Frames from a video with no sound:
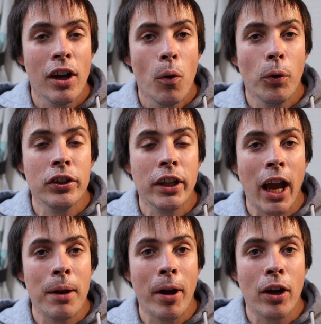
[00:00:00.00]
which
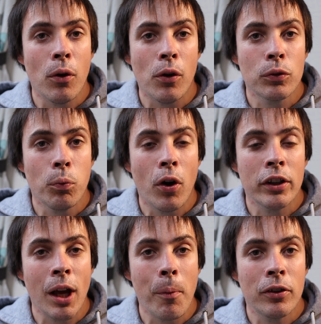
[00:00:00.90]
again might cause water
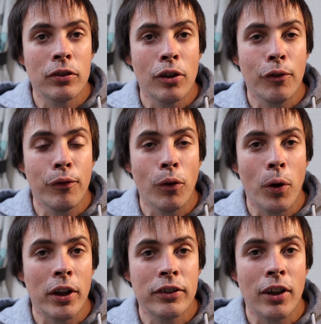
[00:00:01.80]
damage to the
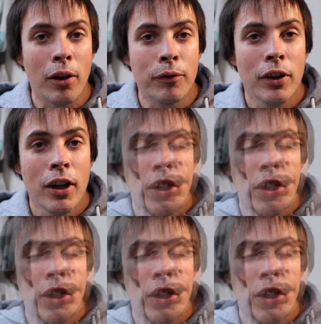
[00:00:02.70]
floor itself.